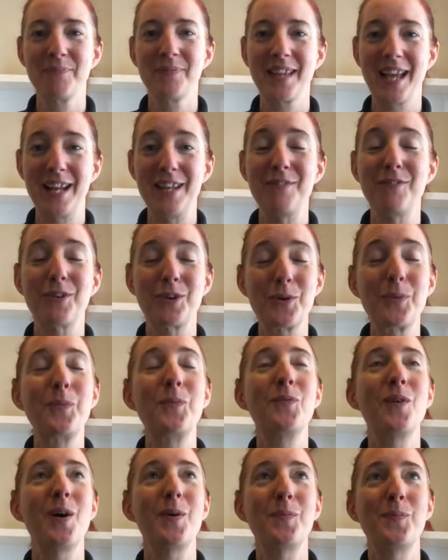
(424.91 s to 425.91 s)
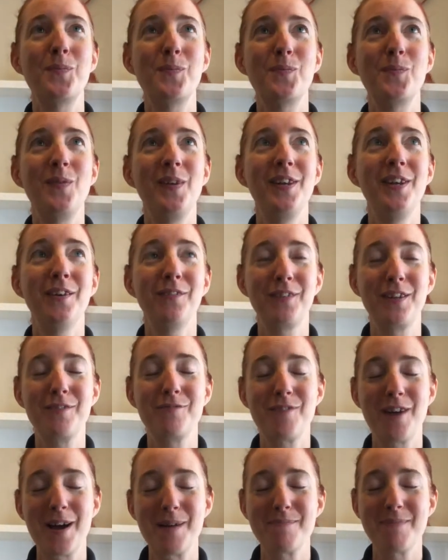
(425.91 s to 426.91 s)
and you've got a lovely
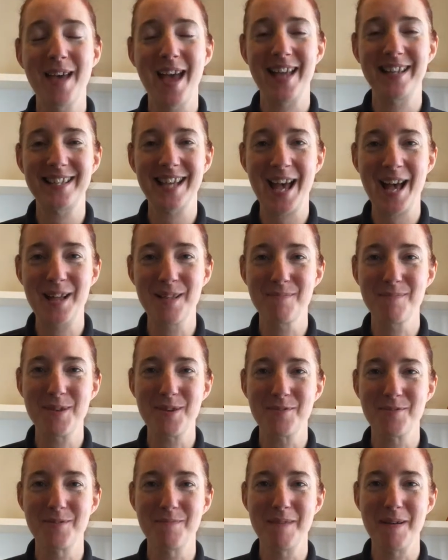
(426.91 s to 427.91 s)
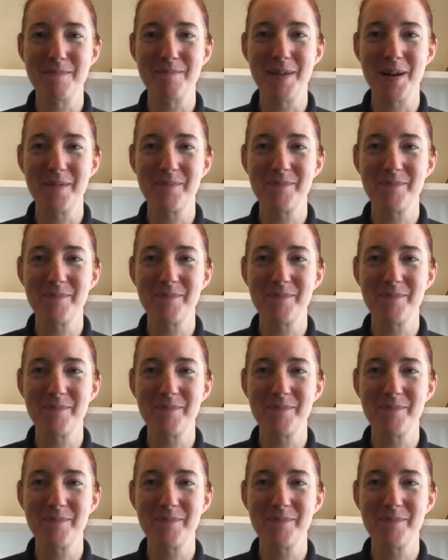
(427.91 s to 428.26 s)
rhyme there to help you remember.